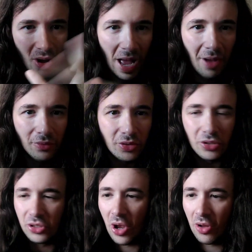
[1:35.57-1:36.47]
house
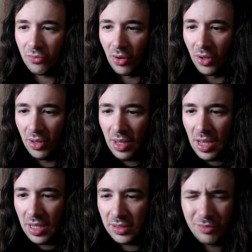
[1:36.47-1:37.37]
genre.
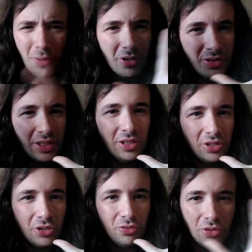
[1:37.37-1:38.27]
As well as these
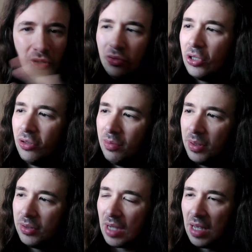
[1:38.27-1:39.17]
two
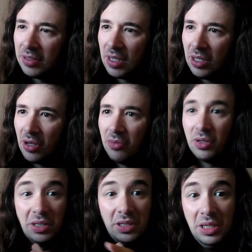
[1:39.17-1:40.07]
YouTubers as they go like
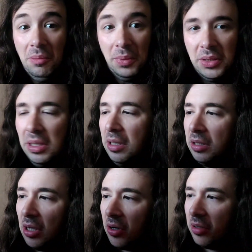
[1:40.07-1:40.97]
deep sea
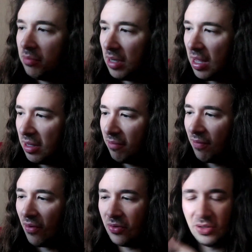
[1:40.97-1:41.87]
diving and they
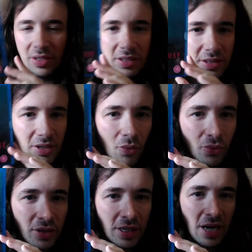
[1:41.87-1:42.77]
find this
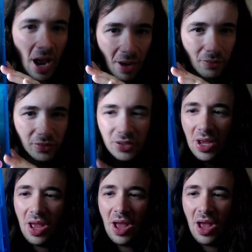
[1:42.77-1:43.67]
haunted house
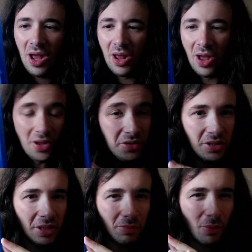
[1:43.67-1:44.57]

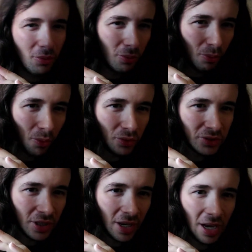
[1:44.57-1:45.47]
underneath all the
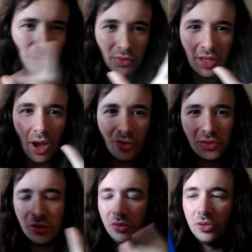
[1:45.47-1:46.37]
water, and with the
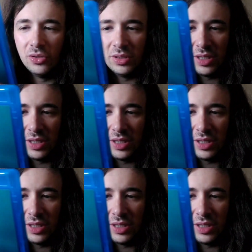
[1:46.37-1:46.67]
oxygen